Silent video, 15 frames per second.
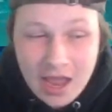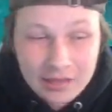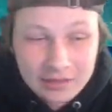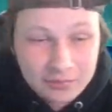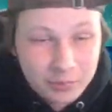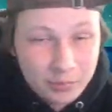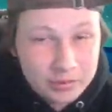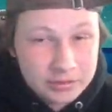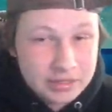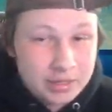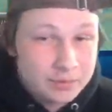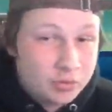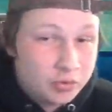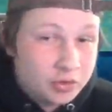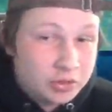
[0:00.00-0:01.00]
at this point in
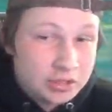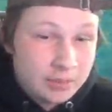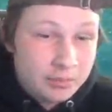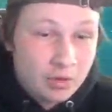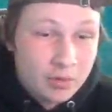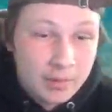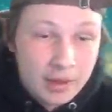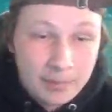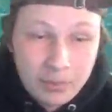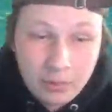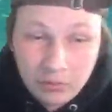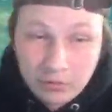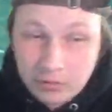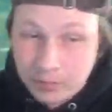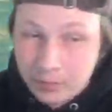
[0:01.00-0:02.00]
time. So good double on my
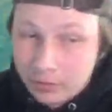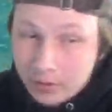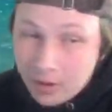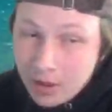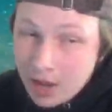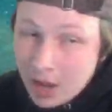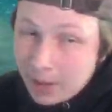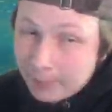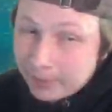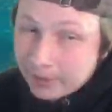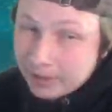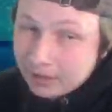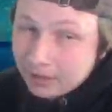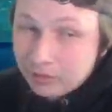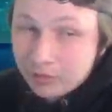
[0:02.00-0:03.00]
opponent's part. I'm going to
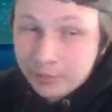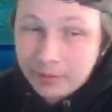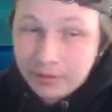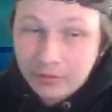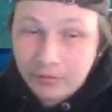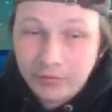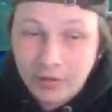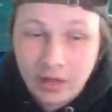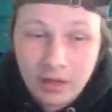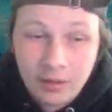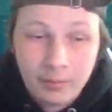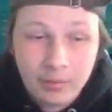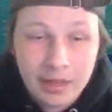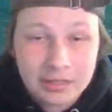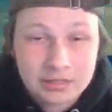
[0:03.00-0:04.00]
get a little bit of uh,
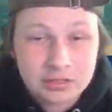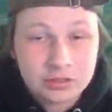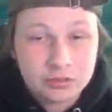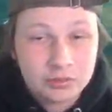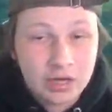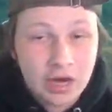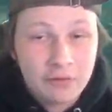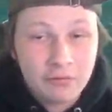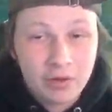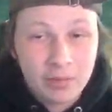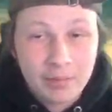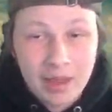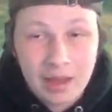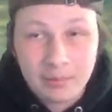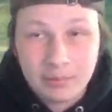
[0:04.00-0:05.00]
Black Sludge recovery
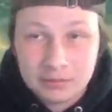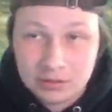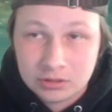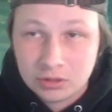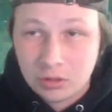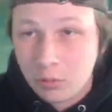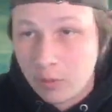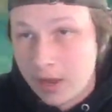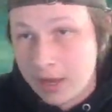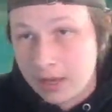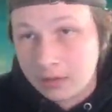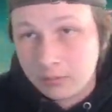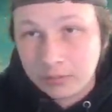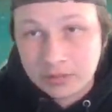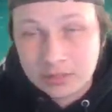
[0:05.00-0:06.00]
back, but there's no way I
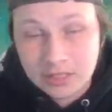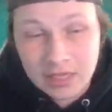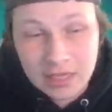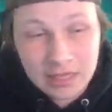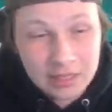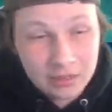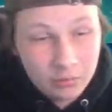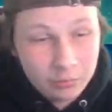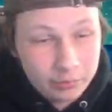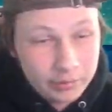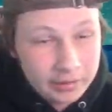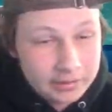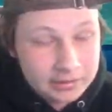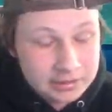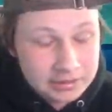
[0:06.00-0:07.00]
can really stay in. I don't
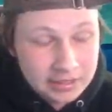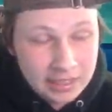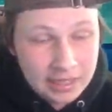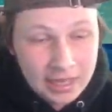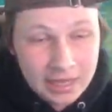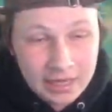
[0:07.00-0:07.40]
break this thing,